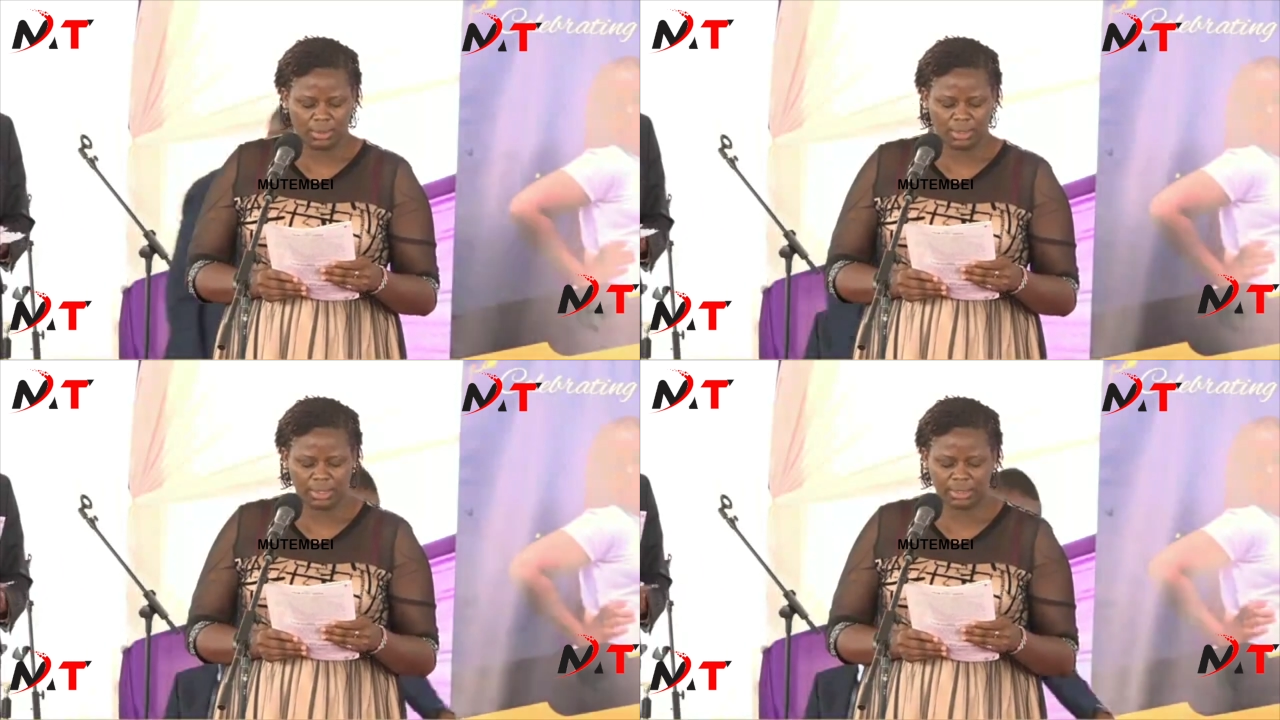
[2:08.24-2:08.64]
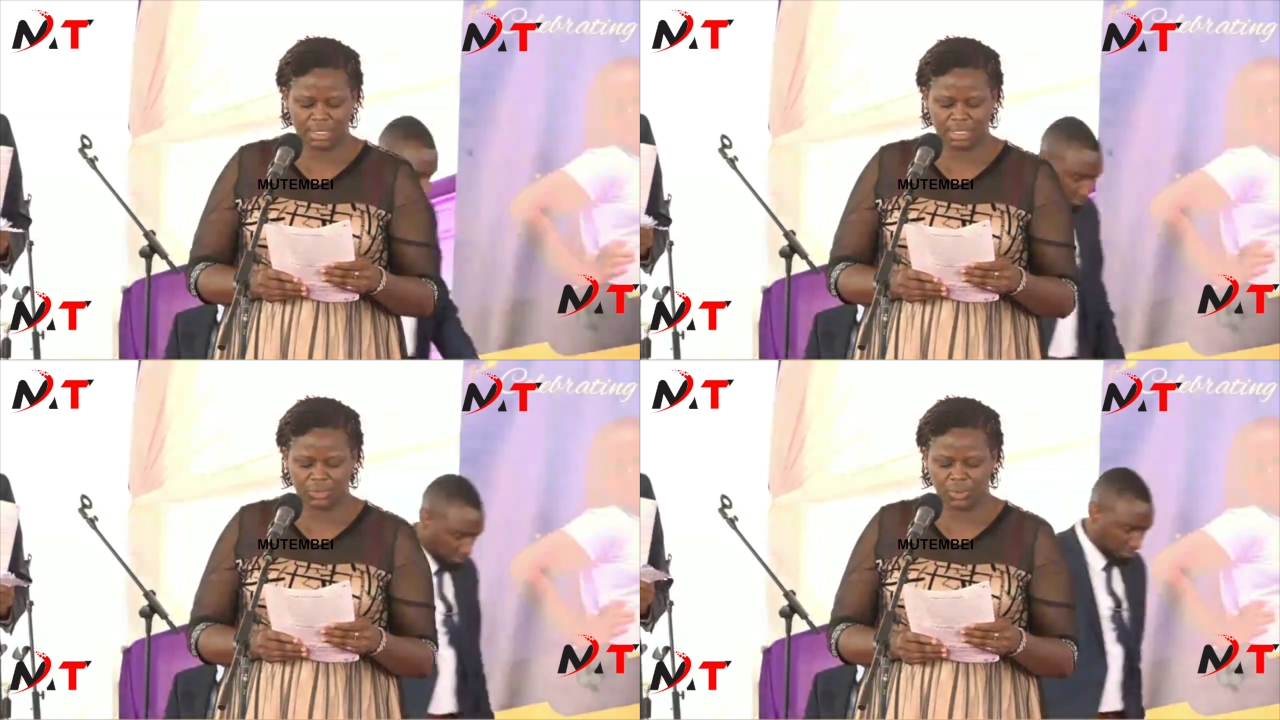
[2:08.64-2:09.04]

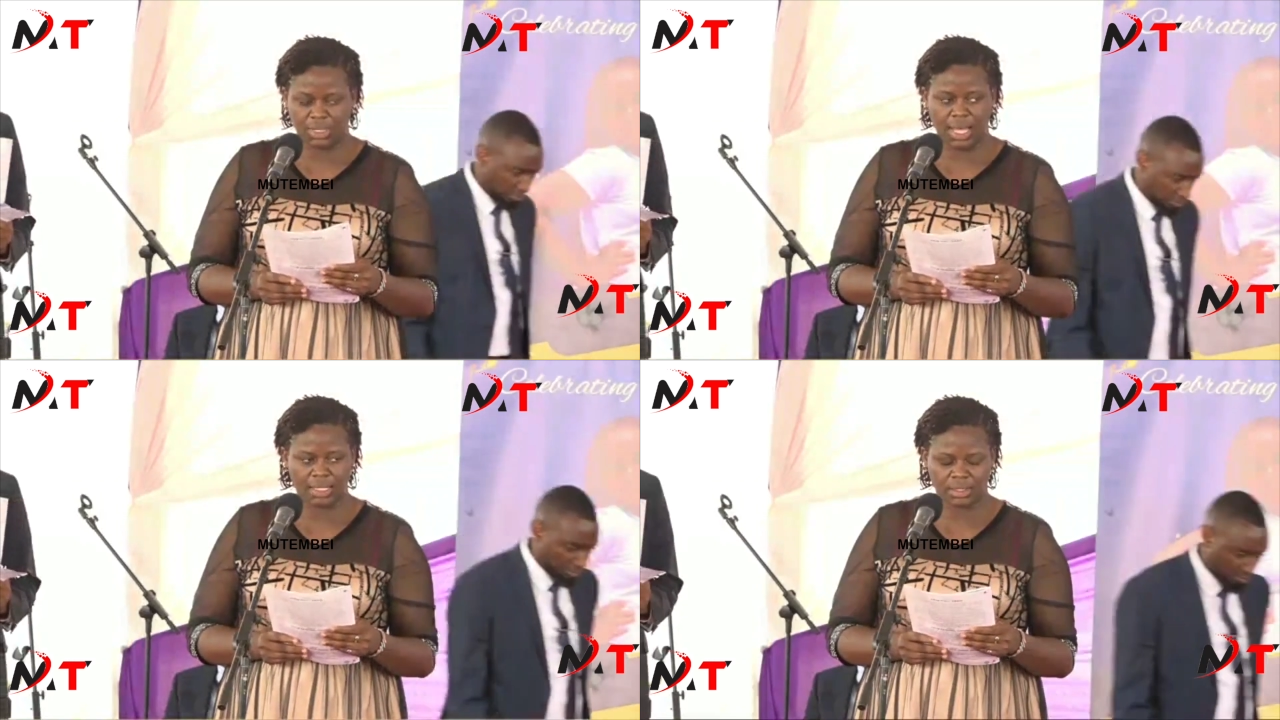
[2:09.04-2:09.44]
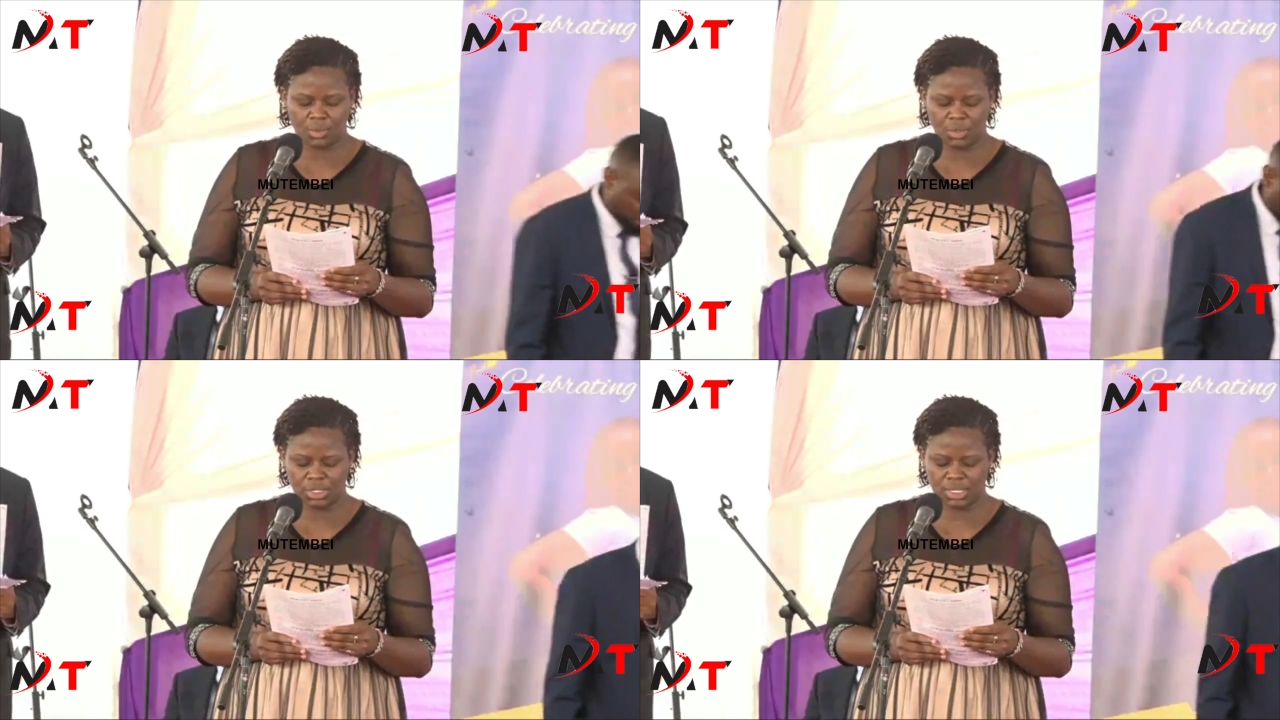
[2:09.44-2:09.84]
It is with
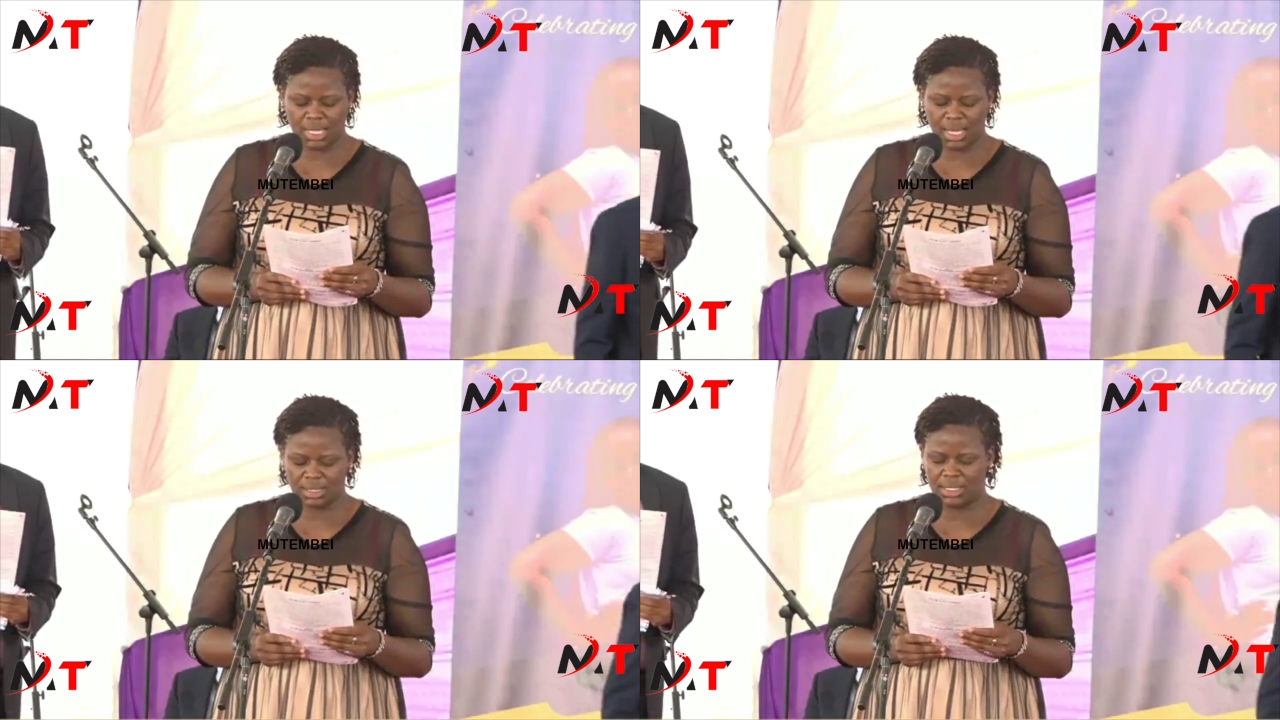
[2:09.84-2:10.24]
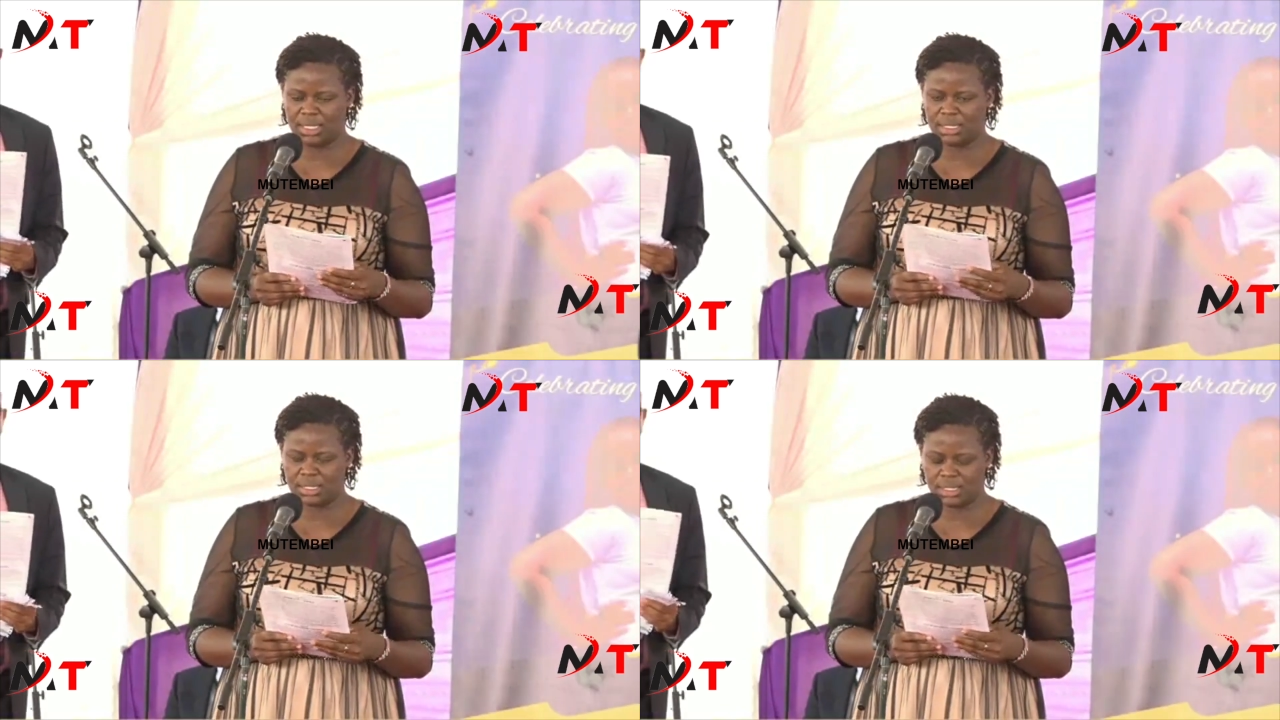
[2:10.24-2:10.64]
utmost
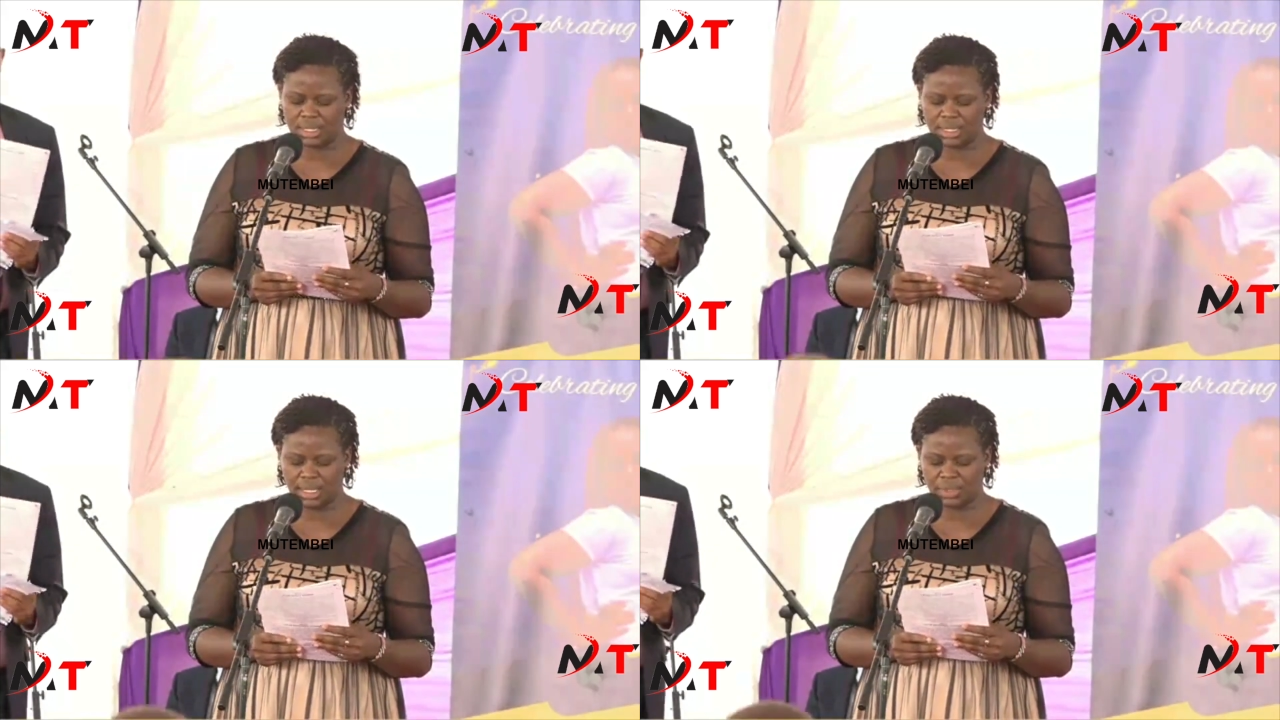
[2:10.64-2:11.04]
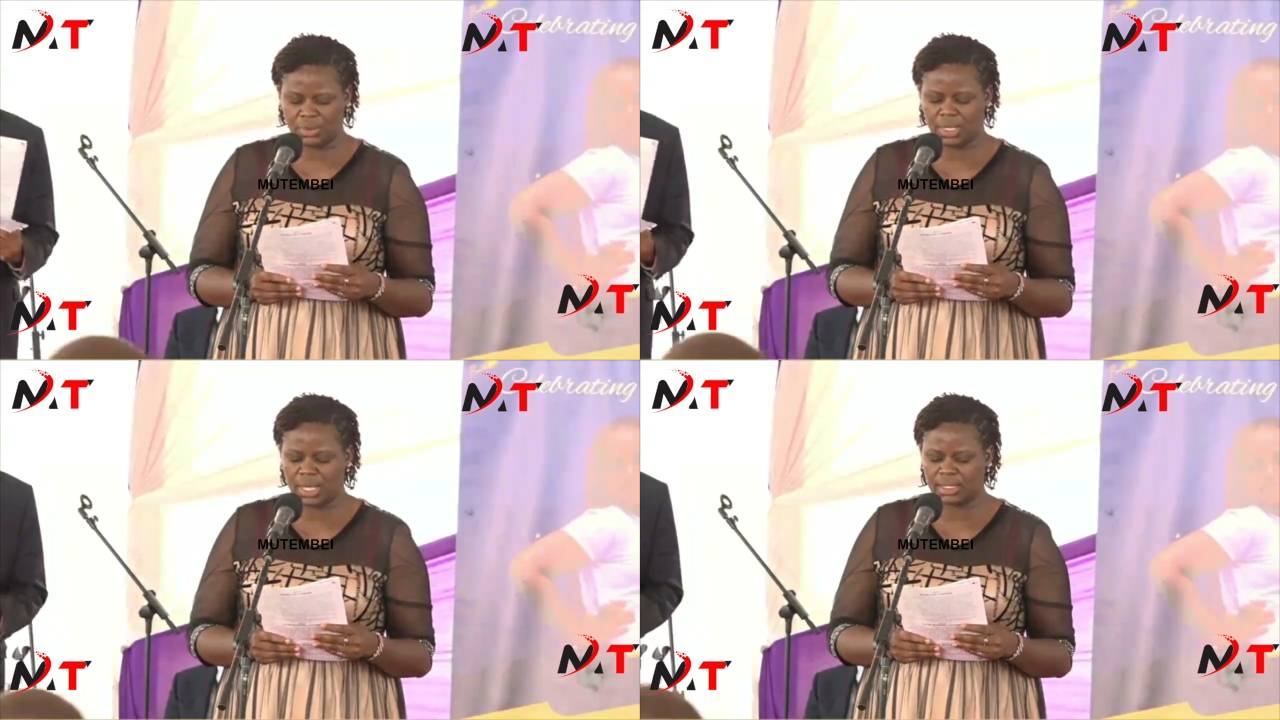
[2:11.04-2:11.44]
sadness that
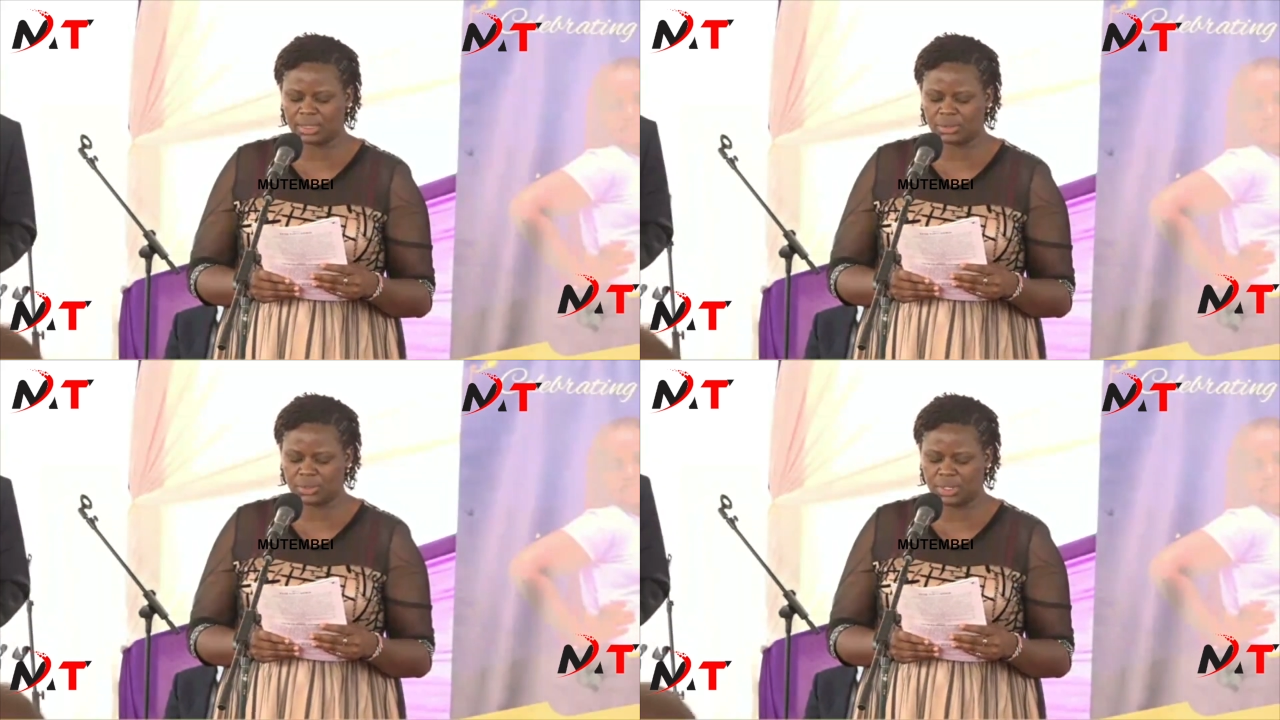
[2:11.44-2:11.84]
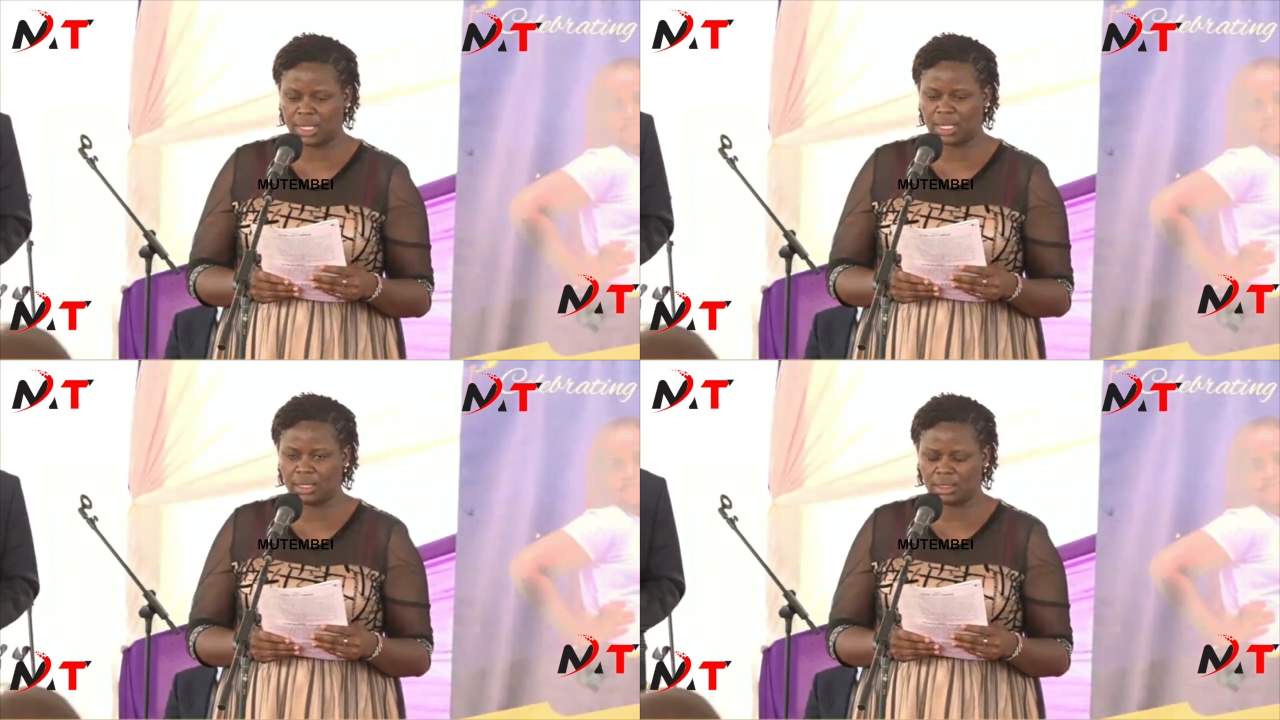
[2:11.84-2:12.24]
we gather
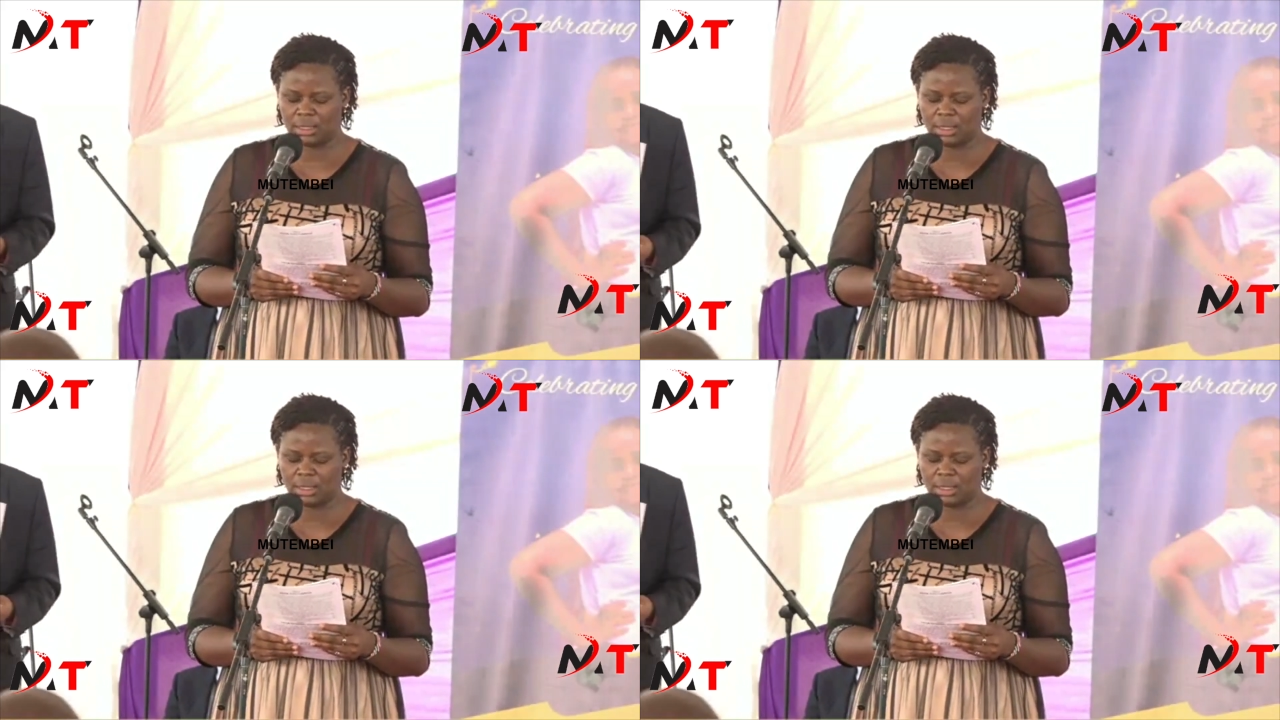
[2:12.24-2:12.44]
today